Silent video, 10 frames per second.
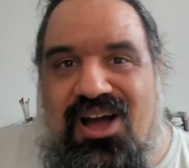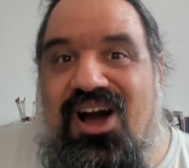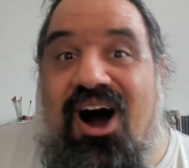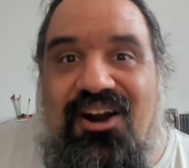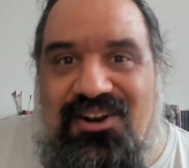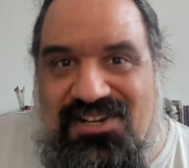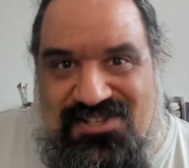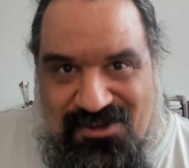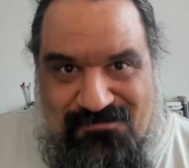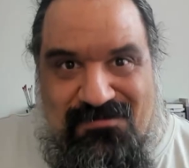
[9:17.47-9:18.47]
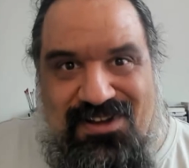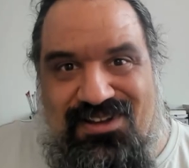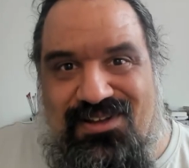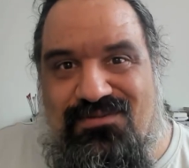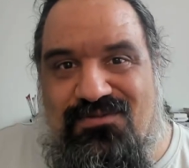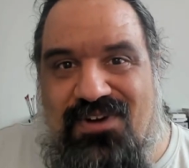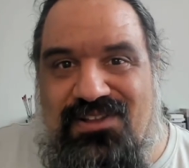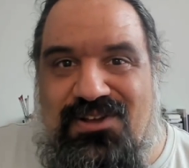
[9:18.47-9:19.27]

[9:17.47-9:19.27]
harness them, if you find